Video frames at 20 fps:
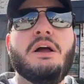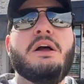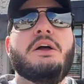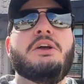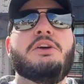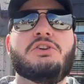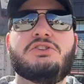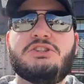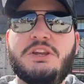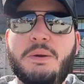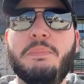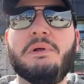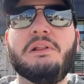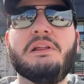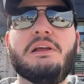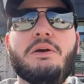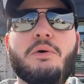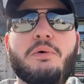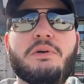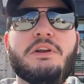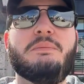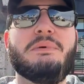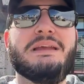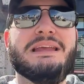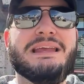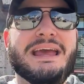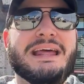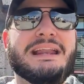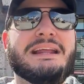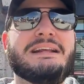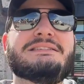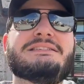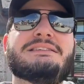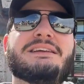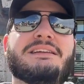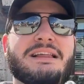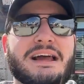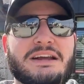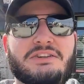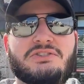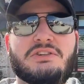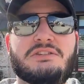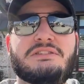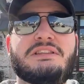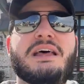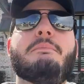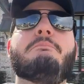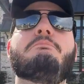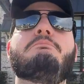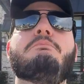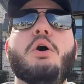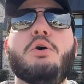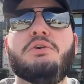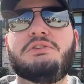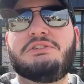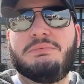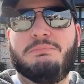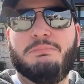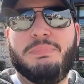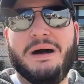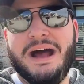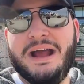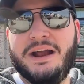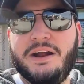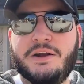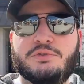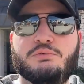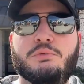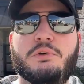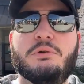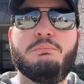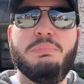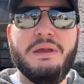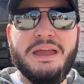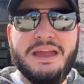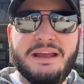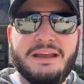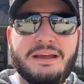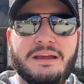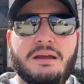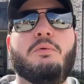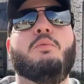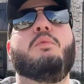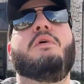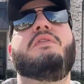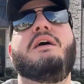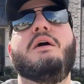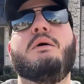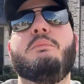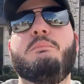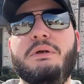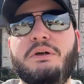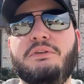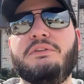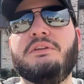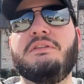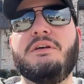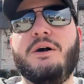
you're typically going to be getting selections that most buyers would pick when they are building the